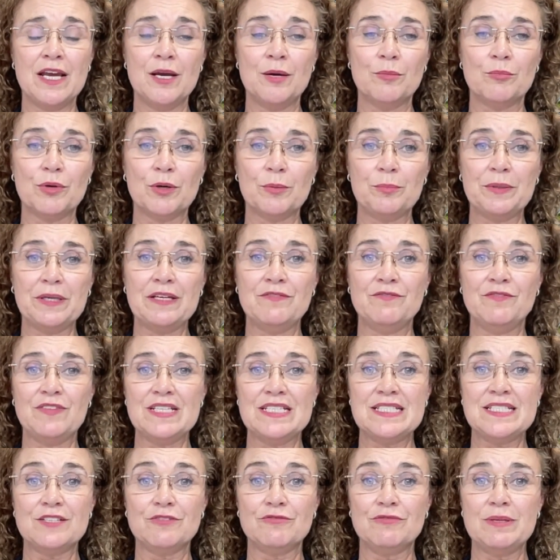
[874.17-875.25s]
Property
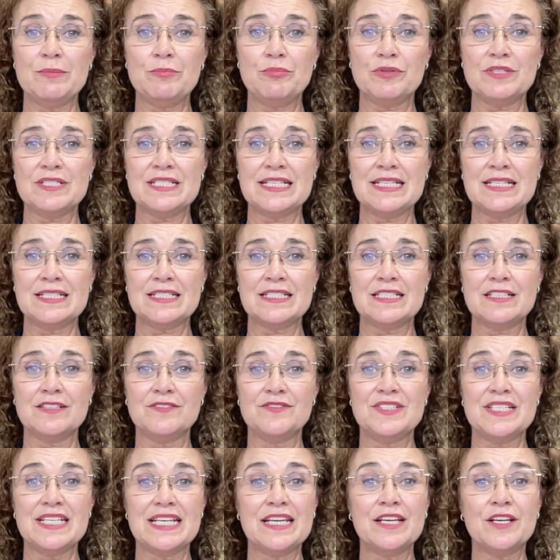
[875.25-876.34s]
investor
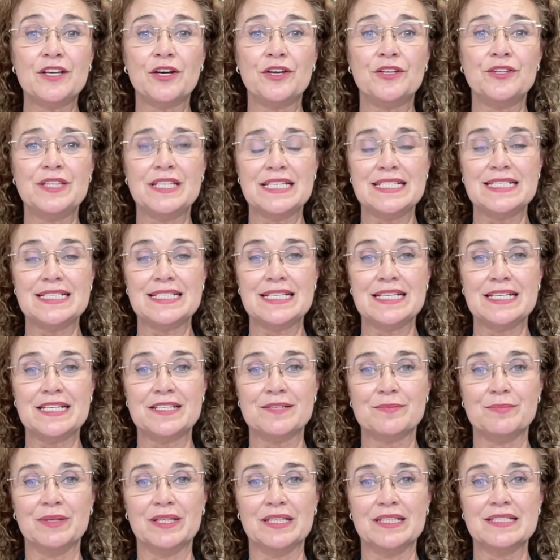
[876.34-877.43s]
representatives echoed these
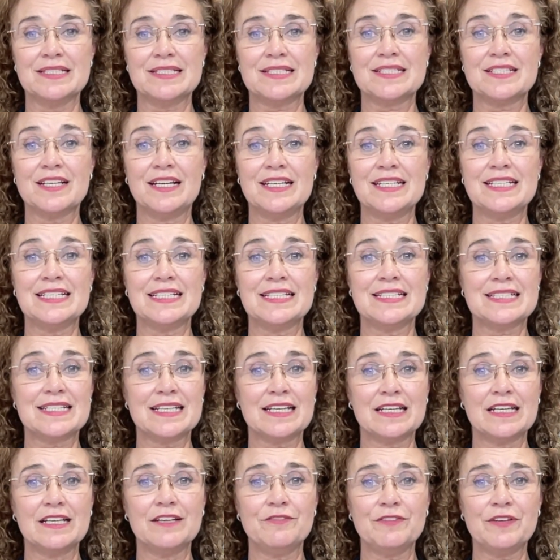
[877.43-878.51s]
sentiments, citing
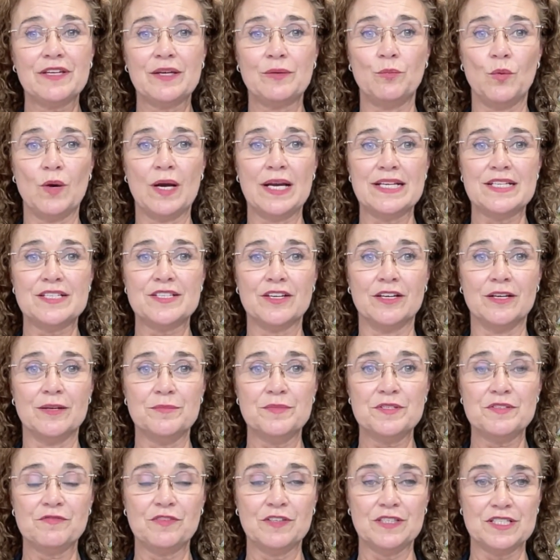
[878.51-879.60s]
significant wait
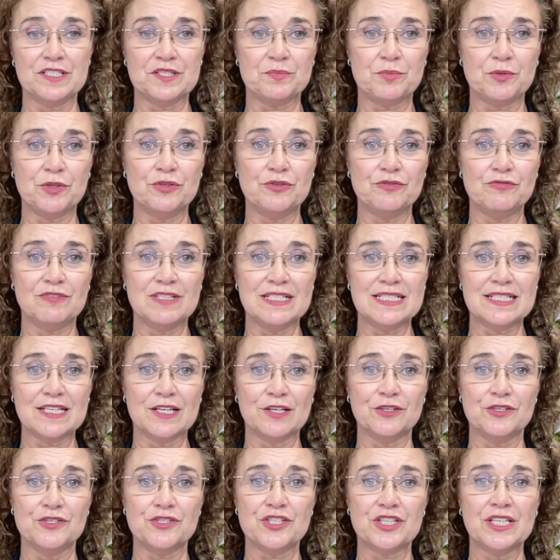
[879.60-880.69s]
times for dispute
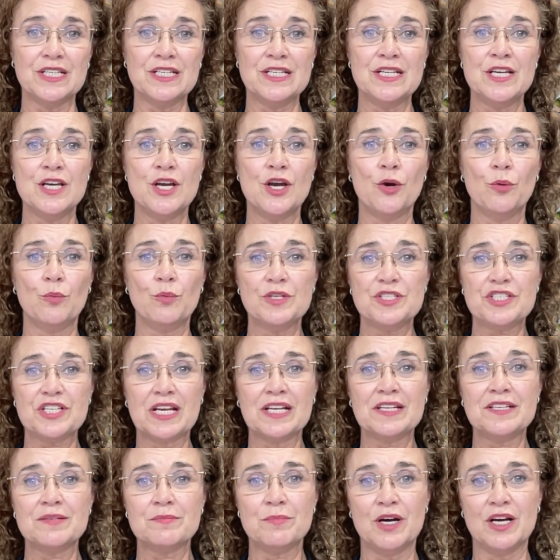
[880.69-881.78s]
resolution, which
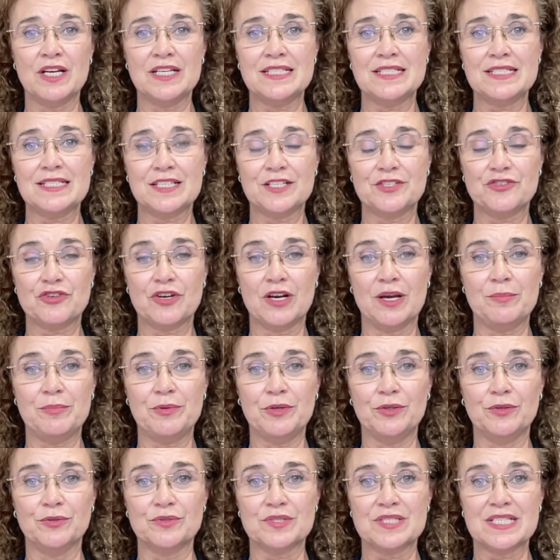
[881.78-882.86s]
undermines the
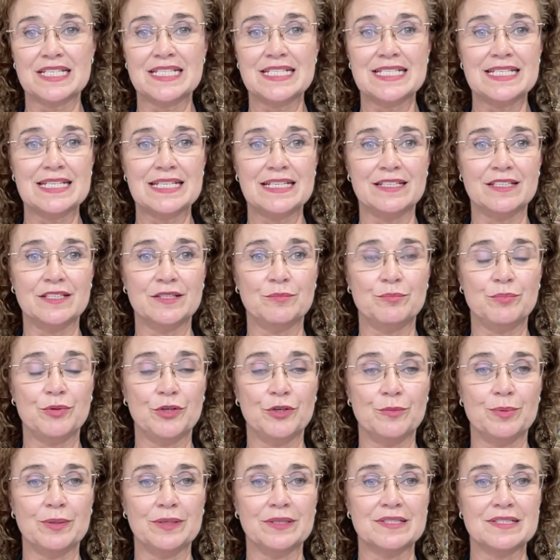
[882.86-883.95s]
tribunal's intended
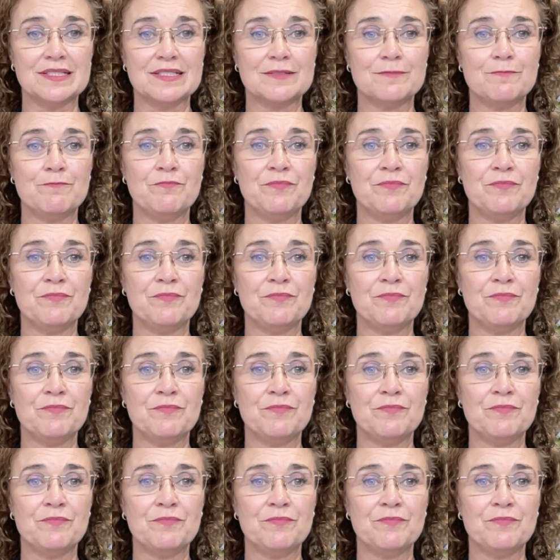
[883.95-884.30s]
purpose.